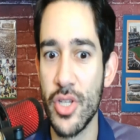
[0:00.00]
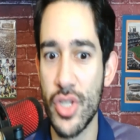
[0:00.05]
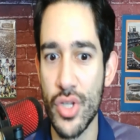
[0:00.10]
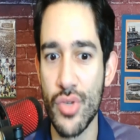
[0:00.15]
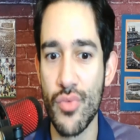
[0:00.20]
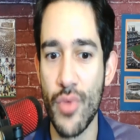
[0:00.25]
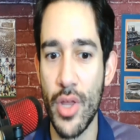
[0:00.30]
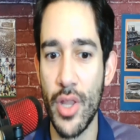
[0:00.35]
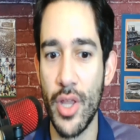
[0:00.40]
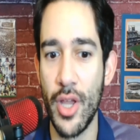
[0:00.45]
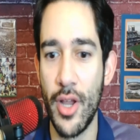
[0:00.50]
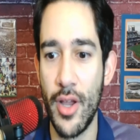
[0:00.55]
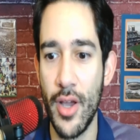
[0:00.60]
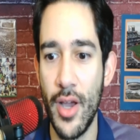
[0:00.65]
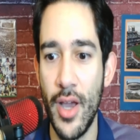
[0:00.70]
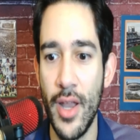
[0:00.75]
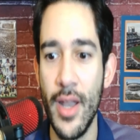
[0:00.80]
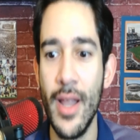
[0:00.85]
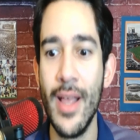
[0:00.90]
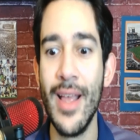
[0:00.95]
This is really
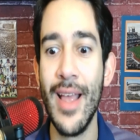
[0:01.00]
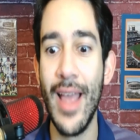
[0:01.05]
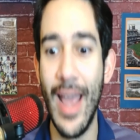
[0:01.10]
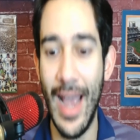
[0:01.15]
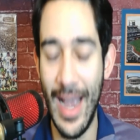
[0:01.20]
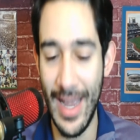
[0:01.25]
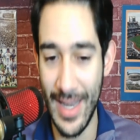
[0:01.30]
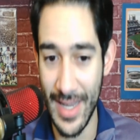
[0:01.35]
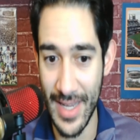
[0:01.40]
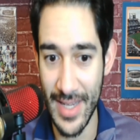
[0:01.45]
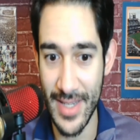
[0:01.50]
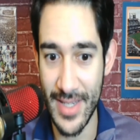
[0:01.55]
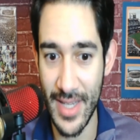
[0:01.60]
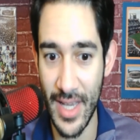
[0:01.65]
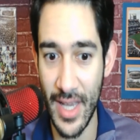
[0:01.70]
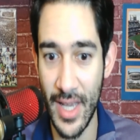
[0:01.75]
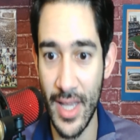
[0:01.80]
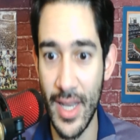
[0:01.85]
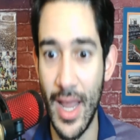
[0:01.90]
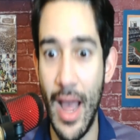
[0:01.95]
good. And he
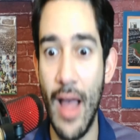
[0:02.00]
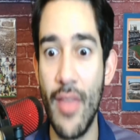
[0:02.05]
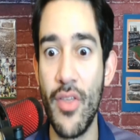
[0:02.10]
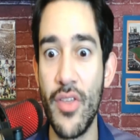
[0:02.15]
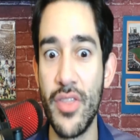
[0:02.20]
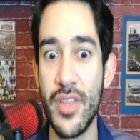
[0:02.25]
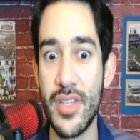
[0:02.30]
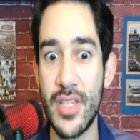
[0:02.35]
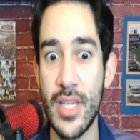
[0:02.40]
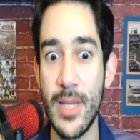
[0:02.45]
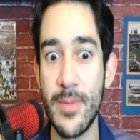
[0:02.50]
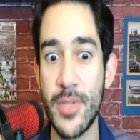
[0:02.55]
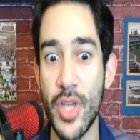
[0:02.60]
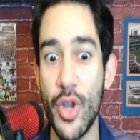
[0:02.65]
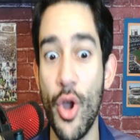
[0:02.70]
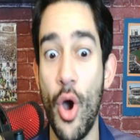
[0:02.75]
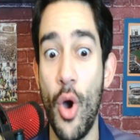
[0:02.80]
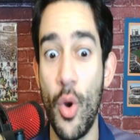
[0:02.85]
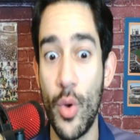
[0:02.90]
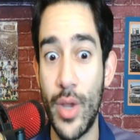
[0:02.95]
did. And then the team
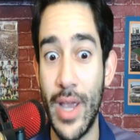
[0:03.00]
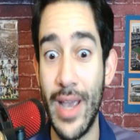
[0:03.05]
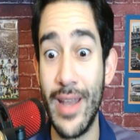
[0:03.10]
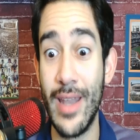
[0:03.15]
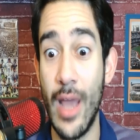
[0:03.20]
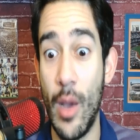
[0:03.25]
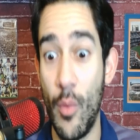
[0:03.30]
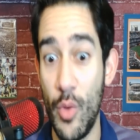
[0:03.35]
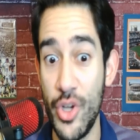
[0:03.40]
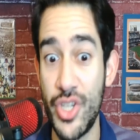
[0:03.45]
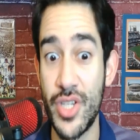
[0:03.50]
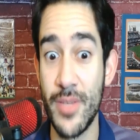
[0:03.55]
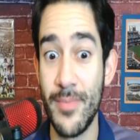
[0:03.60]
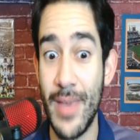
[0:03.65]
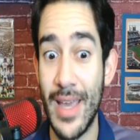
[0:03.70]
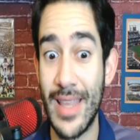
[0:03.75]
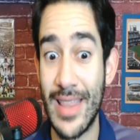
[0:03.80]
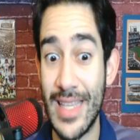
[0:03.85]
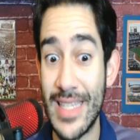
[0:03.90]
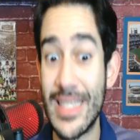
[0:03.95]
said, okay, now we should
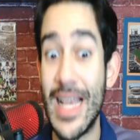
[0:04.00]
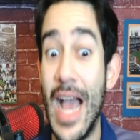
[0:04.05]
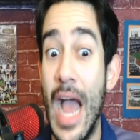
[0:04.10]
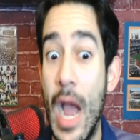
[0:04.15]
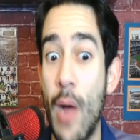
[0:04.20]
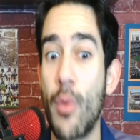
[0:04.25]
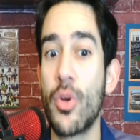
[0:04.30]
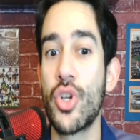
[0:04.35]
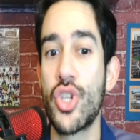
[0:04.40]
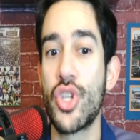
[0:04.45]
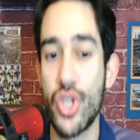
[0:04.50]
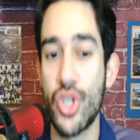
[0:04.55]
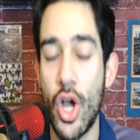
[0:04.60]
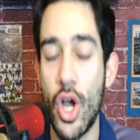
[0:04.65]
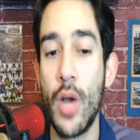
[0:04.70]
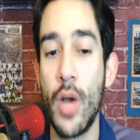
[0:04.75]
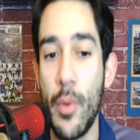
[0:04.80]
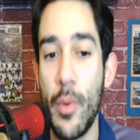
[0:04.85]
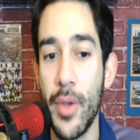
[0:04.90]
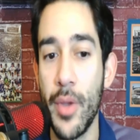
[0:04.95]
make this our
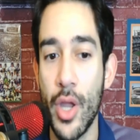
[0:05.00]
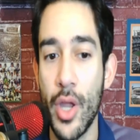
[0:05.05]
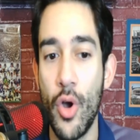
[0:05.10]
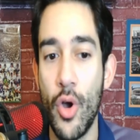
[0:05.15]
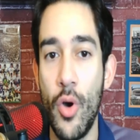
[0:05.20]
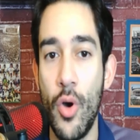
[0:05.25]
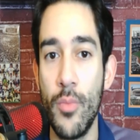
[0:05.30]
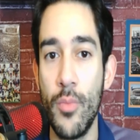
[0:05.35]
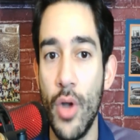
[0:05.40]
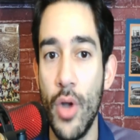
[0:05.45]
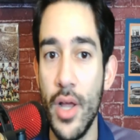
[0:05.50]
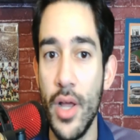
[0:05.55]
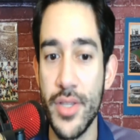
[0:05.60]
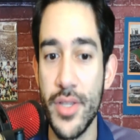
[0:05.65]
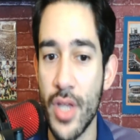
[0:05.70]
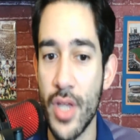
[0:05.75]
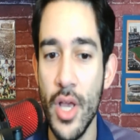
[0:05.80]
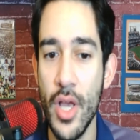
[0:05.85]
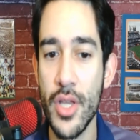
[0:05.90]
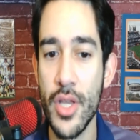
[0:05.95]
song when we hit home
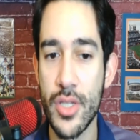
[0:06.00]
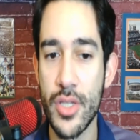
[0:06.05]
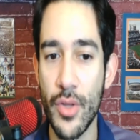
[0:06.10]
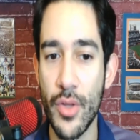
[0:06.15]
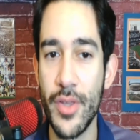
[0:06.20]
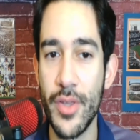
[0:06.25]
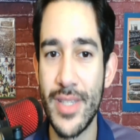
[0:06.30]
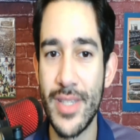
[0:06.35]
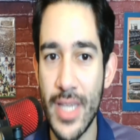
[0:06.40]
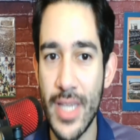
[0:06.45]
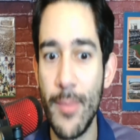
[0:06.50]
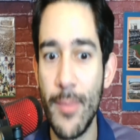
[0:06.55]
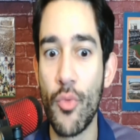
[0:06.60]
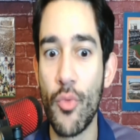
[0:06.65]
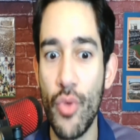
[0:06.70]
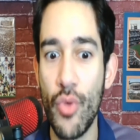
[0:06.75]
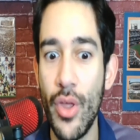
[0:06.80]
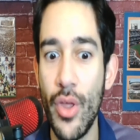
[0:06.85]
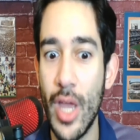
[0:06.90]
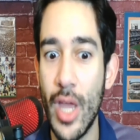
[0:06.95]
runs. So the
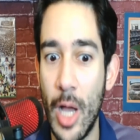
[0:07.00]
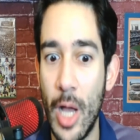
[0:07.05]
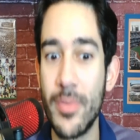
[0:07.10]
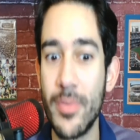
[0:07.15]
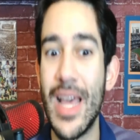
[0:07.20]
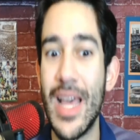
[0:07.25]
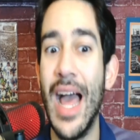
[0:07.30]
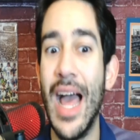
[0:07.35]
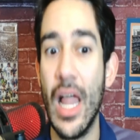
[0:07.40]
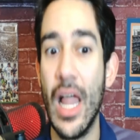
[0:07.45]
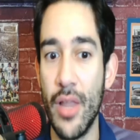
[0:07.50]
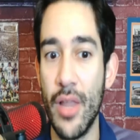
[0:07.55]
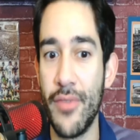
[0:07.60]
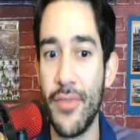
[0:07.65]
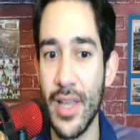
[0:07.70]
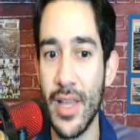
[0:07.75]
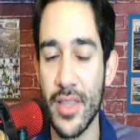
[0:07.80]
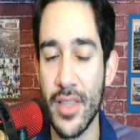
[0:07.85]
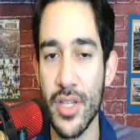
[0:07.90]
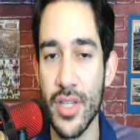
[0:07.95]
team really helped
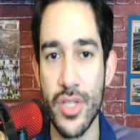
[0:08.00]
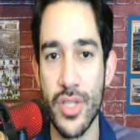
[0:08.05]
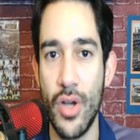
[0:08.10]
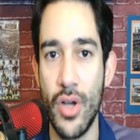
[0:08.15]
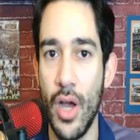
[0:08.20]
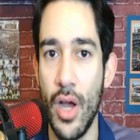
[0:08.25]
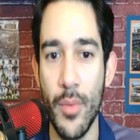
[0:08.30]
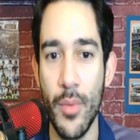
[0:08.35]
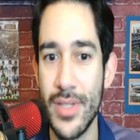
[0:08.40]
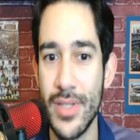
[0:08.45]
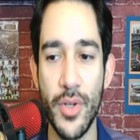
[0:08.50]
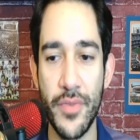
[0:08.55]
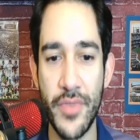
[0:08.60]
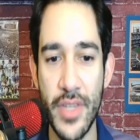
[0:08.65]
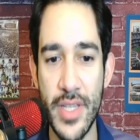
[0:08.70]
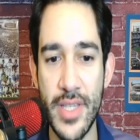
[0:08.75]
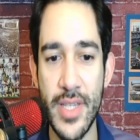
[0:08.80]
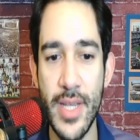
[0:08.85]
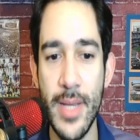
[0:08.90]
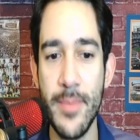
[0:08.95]
elevate this song. So if
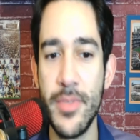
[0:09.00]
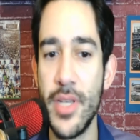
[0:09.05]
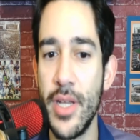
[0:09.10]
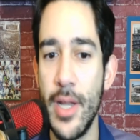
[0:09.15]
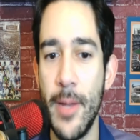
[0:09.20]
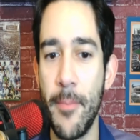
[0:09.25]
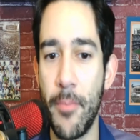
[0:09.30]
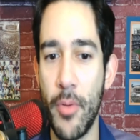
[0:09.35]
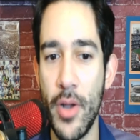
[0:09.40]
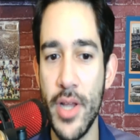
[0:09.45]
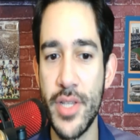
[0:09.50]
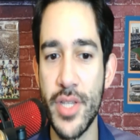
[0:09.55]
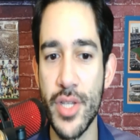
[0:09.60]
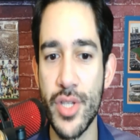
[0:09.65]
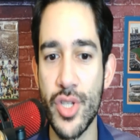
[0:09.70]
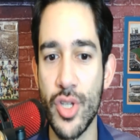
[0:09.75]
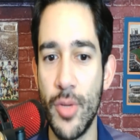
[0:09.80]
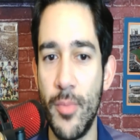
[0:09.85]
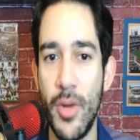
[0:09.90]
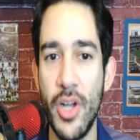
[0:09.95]
the team didn't embrace
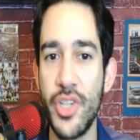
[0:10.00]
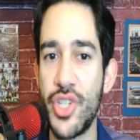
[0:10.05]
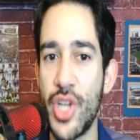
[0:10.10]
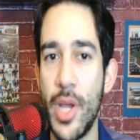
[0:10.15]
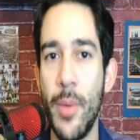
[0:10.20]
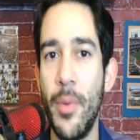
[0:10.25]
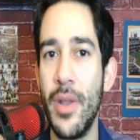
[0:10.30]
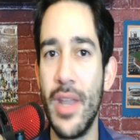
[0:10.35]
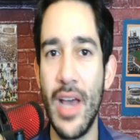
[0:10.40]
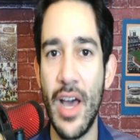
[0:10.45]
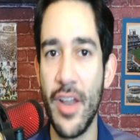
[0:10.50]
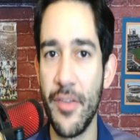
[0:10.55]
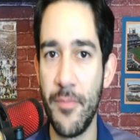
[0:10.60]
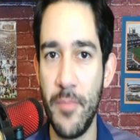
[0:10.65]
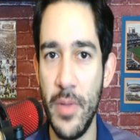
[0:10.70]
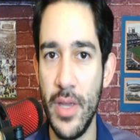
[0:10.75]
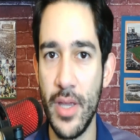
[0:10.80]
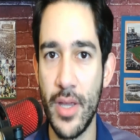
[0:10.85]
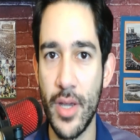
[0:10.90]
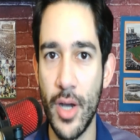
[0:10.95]
it so much, it would not
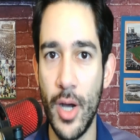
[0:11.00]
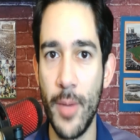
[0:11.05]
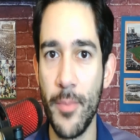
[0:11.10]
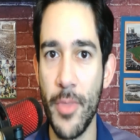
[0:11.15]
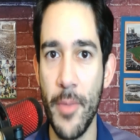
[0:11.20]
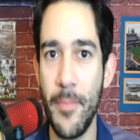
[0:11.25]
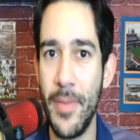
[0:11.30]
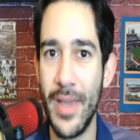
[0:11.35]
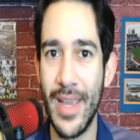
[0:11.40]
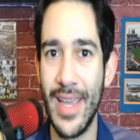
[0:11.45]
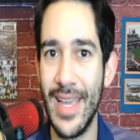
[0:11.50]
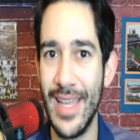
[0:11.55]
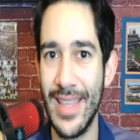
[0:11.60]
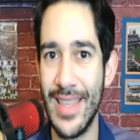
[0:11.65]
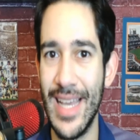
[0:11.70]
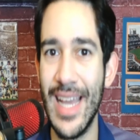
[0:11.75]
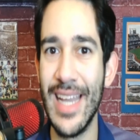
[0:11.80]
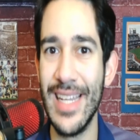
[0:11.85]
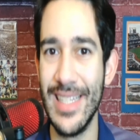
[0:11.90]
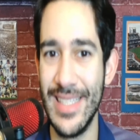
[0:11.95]
have become the big
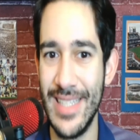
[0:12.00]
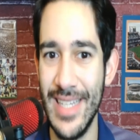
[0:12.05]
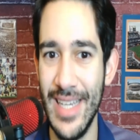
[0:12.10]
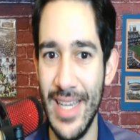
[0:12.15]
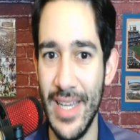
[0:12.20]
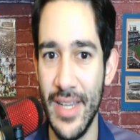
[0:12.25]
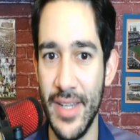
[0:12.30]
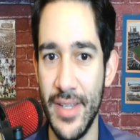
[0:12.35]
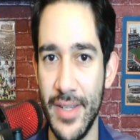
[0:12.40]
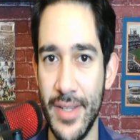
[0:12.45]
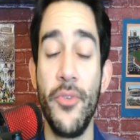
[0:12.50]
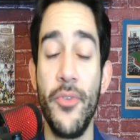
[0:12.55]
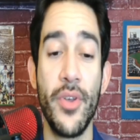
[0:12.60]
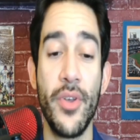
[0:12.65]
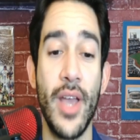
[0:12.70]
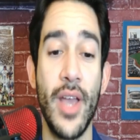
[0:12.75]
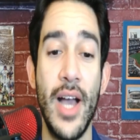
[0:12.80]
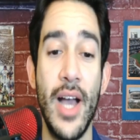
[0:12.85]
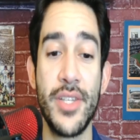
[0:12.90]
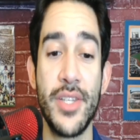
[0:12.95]
hit that it did. Hopefully
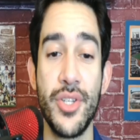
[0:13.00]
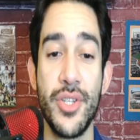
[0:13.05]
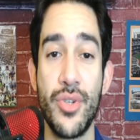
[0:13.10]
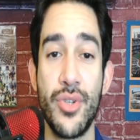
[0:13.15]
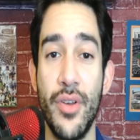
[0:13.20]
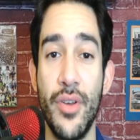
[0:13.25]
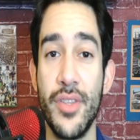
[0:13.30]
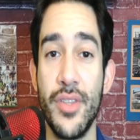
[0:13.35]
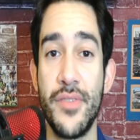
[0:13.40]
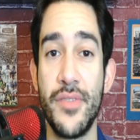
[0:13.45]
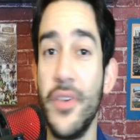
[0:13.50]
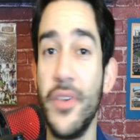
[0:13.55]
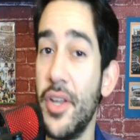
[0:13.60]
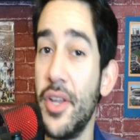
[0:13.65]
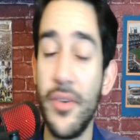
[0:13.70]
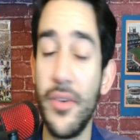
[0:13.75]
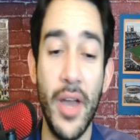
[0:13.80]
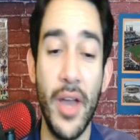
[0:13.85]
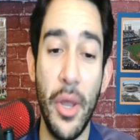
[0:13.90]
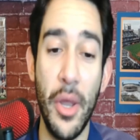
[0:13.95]
you guys enjoyed this
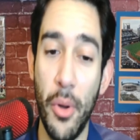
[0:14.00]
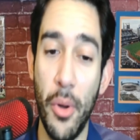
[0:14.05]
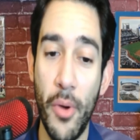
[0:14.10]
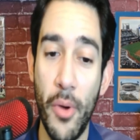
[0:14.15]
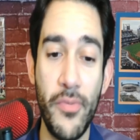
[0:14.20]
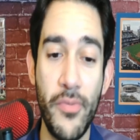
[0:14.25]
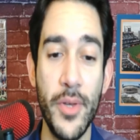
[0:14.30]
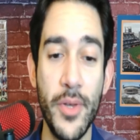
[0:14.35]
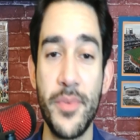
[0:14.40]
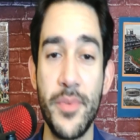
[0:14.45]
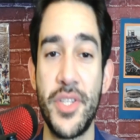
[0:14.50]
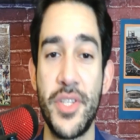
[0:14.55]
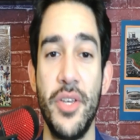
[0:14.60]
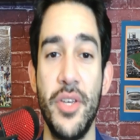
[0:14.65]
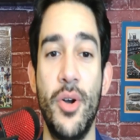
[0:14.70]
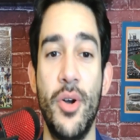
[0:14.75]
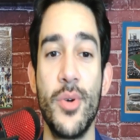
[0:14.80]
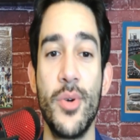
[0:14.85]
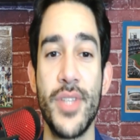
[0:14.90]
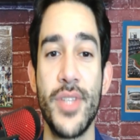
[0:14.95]
video, and hopefully we'll
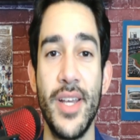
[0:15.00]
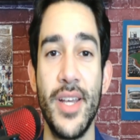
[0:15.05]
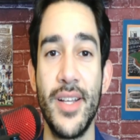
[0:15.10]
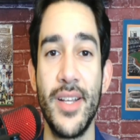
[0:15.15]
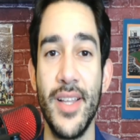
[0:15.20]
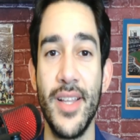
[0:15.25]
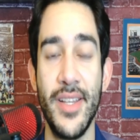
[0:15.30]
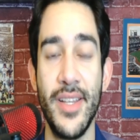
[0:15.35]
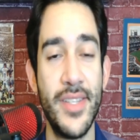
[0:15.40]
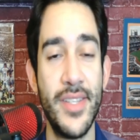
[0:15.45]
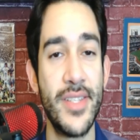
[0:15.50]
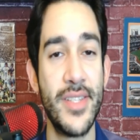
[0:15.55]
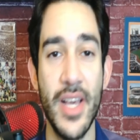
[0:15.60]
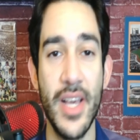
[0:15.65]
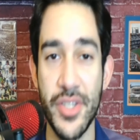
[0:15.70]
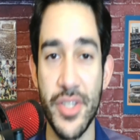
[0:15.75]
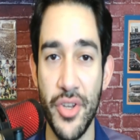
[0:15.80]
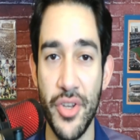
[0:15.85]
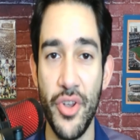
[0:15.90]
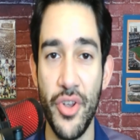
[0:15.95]
see Jose Iglesias
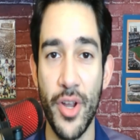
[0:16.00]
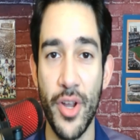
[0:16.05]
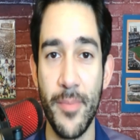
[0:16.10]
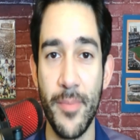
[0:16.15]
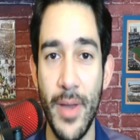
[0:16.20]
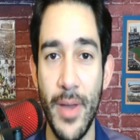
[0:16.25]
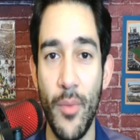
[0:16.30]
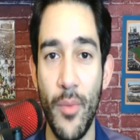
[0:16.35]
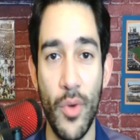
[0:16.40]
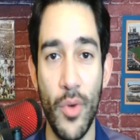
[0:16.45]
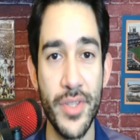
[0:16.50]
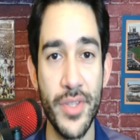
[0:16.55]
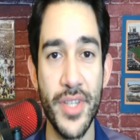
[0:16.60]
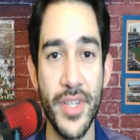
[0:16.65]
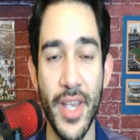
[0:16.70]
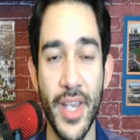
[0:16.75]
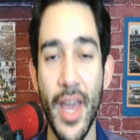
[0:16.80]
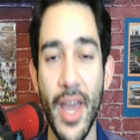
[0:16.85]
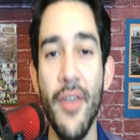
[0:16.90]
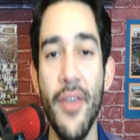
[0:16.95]
as a New York Met
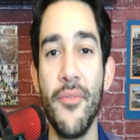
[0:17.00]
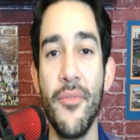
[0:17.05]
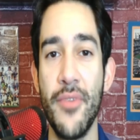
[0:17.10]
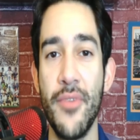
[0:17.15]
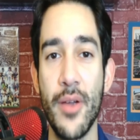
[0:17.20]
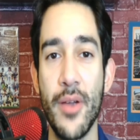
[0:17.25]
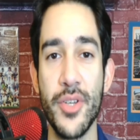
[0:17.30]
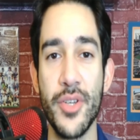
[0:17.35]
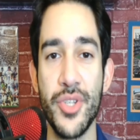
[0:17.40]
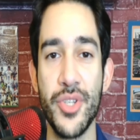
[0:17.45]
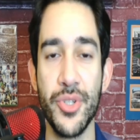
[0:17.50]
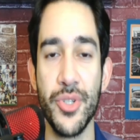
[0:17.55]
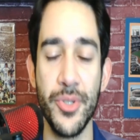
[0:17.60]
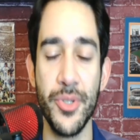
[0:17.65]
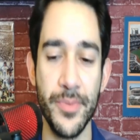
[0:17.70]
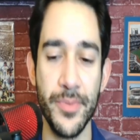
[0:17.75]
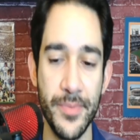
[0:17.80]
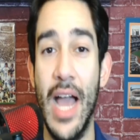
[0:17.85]
once again very soon.